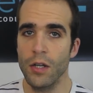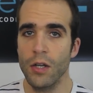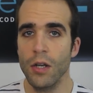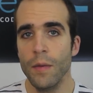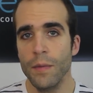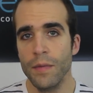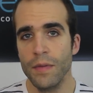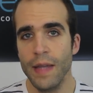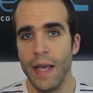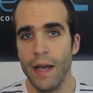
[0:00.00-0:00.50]

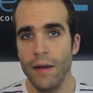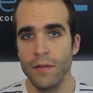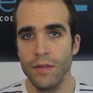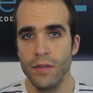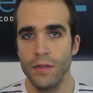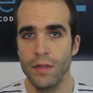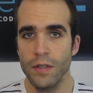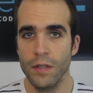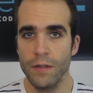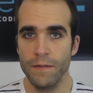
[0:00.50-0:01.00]
comes down
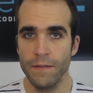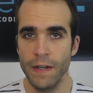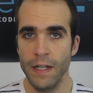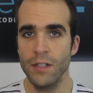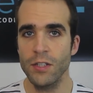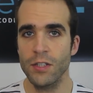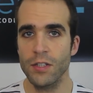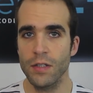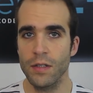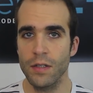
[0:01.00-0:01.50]
to
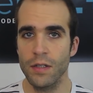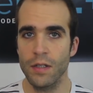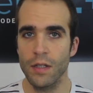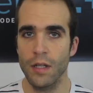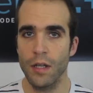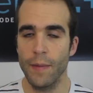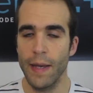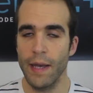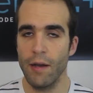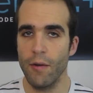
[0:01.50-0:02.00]
convention
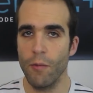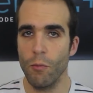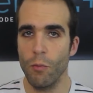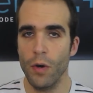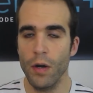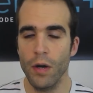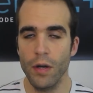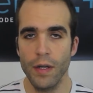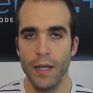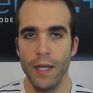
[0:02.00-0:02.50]
about
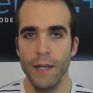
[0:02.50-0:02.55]
what